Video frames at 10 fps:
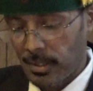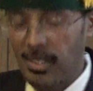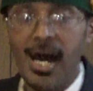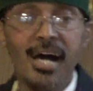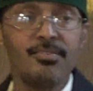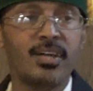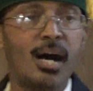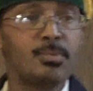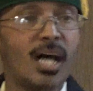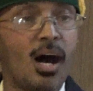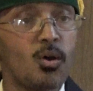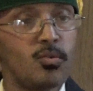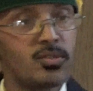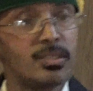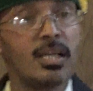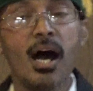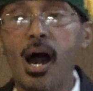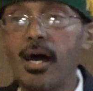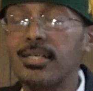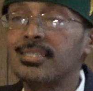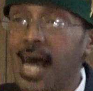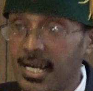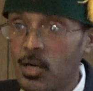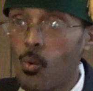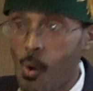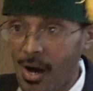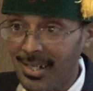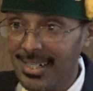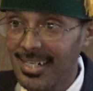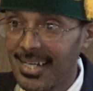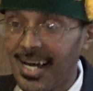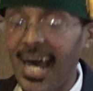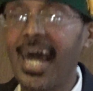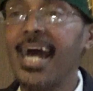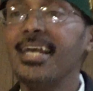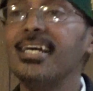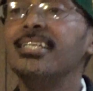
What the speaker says: life comes out of stagnant water, and